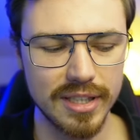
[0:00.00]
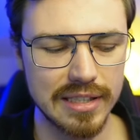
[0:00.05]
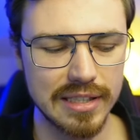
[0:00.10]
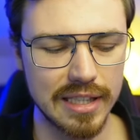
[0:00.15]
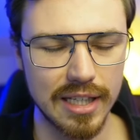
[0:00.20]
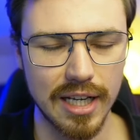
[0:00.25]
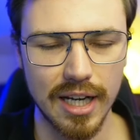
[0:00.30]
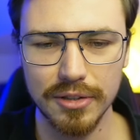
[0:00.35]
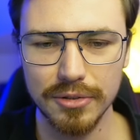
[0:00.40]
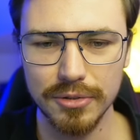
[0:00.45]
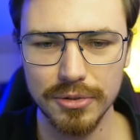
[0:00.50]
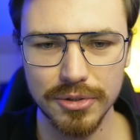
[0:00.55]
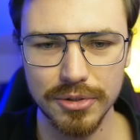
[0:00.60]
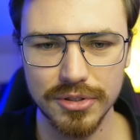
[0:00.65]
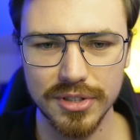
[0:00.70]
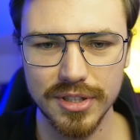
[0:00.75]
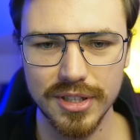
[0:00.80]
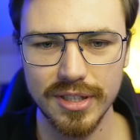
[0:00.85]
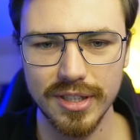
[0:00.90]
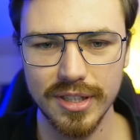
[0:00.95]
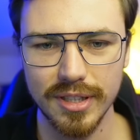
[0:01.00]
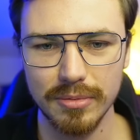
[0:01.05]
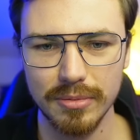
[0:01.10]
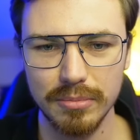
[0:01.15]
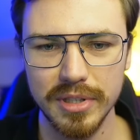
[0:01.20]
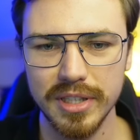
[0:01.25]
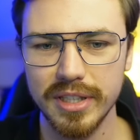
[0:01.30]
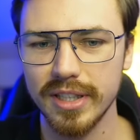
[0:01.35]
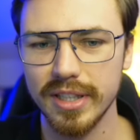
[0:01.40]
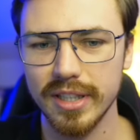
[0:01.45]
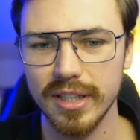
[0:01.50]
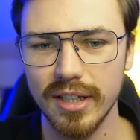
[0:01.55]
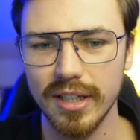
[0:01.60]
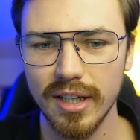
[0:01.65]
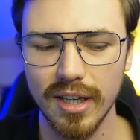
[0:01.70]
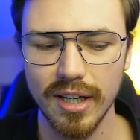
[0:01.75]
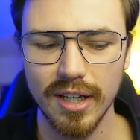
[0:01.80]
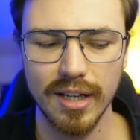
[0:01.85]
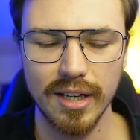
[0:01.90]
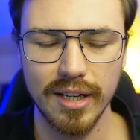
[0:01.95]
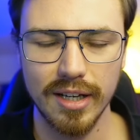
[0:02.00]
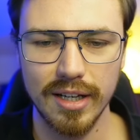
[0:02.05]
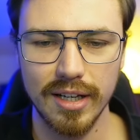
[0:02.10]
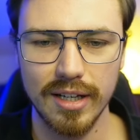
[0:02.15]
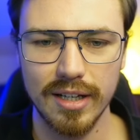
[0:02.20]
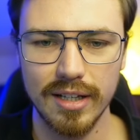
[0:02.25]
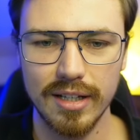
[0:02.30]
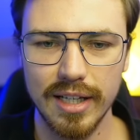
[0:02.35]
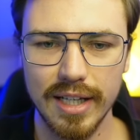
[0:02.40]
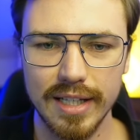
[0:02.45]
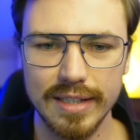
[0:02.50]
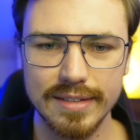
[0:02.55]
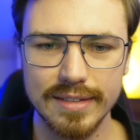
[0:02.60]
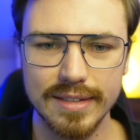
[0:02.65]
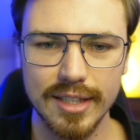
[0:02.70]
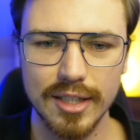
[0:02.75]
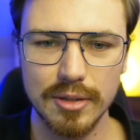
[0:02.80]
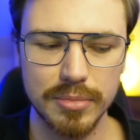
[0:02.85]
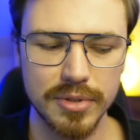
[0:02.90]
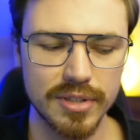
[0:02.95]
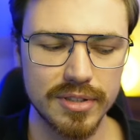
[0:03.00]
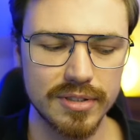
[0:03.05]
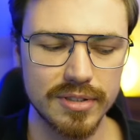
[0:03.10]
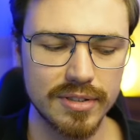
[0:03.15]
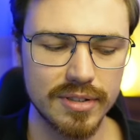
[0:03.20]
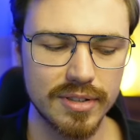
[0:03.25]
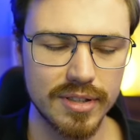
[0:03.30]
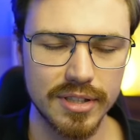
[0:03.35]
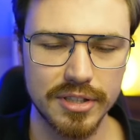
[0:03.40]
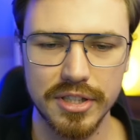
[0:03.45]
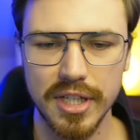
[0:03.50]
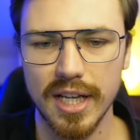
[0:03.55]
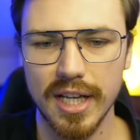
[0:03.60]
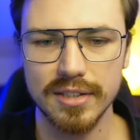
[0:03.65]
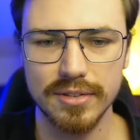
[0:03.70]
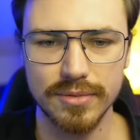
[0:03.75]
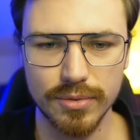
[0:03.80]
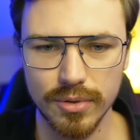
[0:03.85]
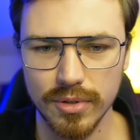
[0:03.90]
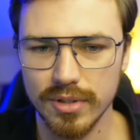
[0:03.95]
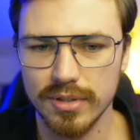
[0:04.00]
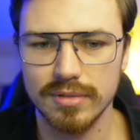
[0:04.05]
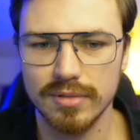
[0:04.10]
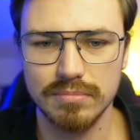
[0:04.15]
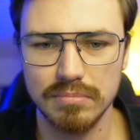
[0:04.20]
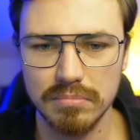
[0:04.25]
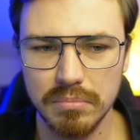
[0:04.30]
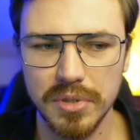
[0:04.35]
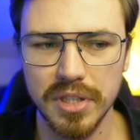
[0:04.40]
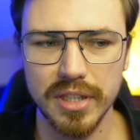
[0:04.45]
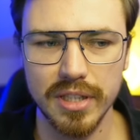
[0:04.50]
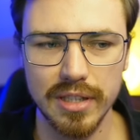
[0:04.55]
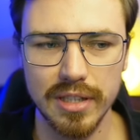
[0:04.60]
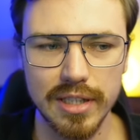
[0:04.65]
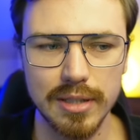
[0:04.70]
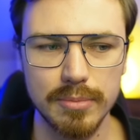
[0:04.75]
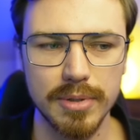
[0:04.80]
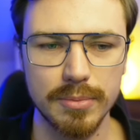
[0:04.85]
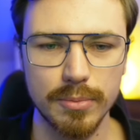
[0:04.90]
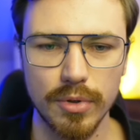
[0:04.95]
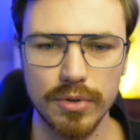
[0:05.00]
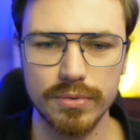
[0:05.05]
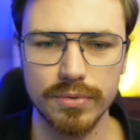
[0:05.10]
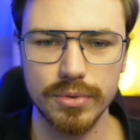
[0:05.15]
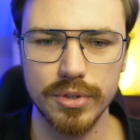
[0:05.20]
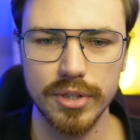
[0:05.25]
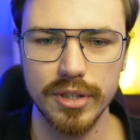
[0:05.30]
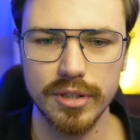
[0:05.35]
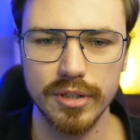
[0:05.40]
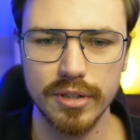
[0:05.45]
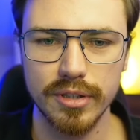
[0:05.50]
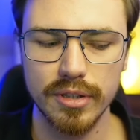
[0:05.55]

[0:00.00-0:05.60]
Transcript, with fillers: Like, how do you see the media uh, landscape and the chance for being a little bit more free?